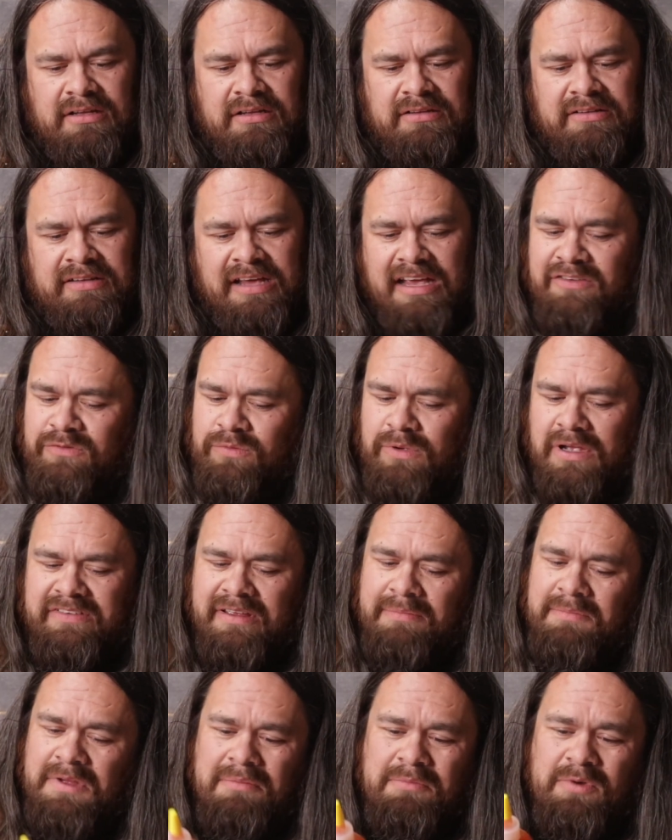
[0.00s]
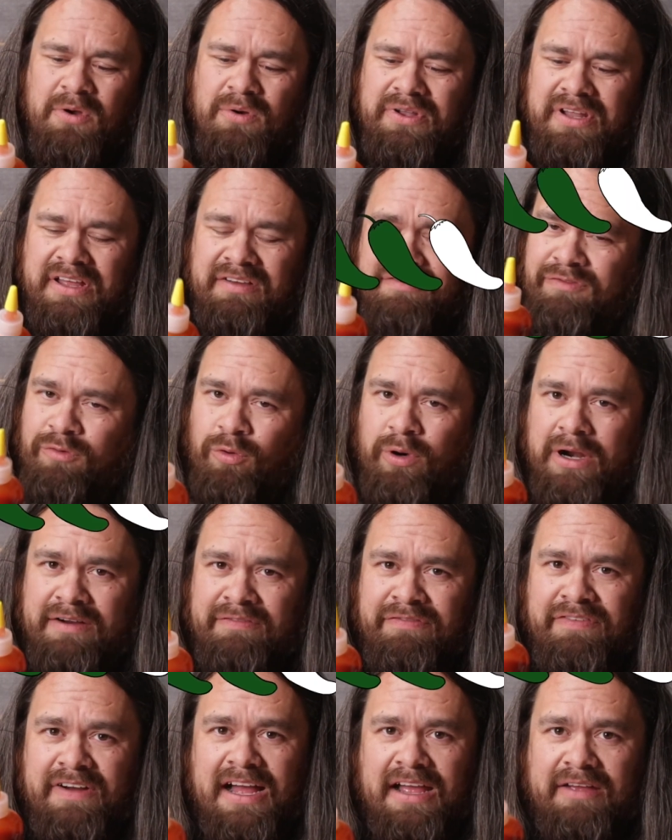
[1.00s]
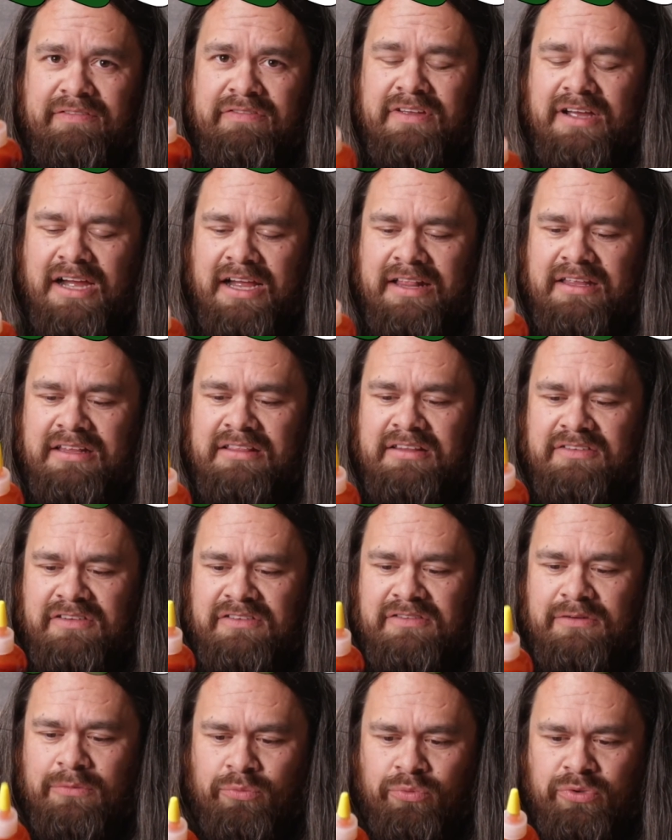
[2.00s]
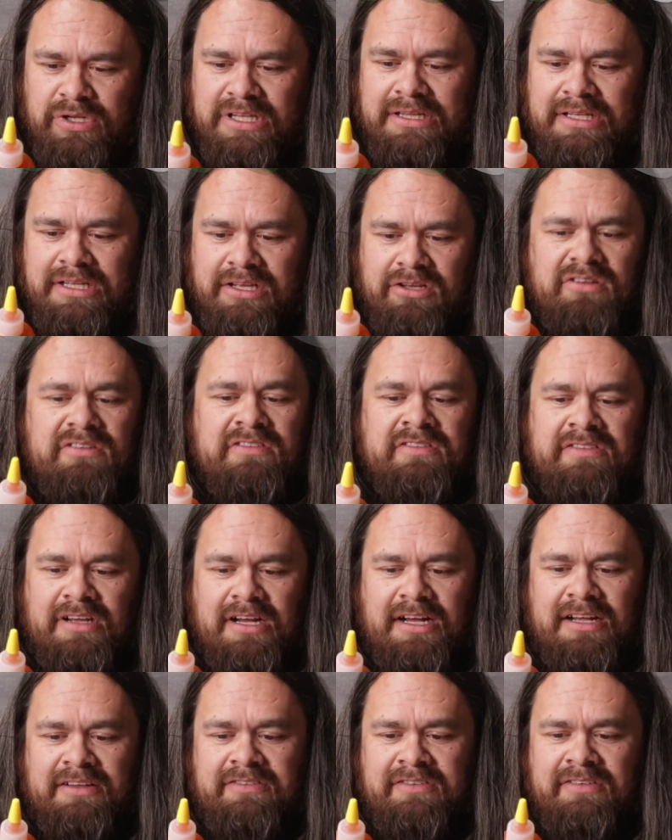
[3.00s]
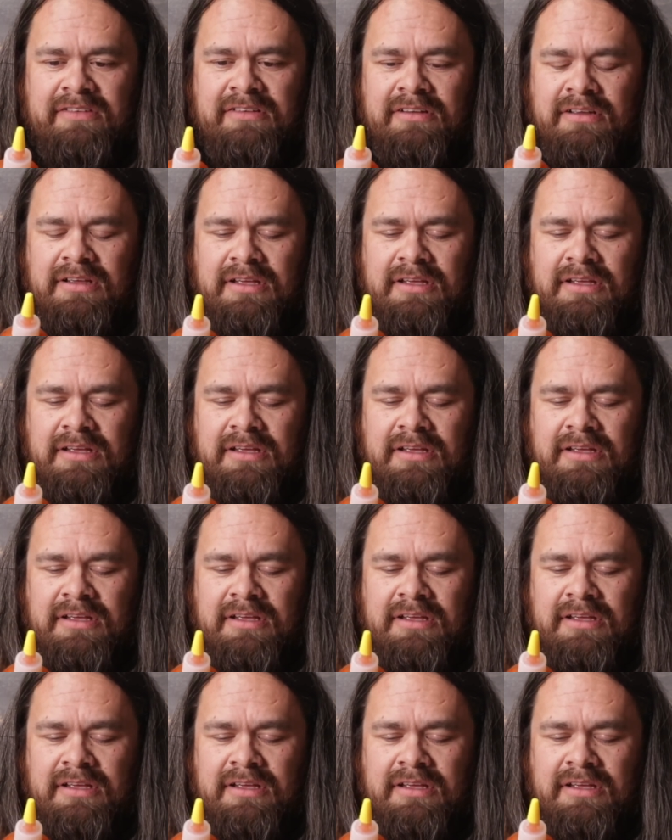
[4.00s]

taste-wise, I'm going like 4 out of 5. I think this is a really good sauce.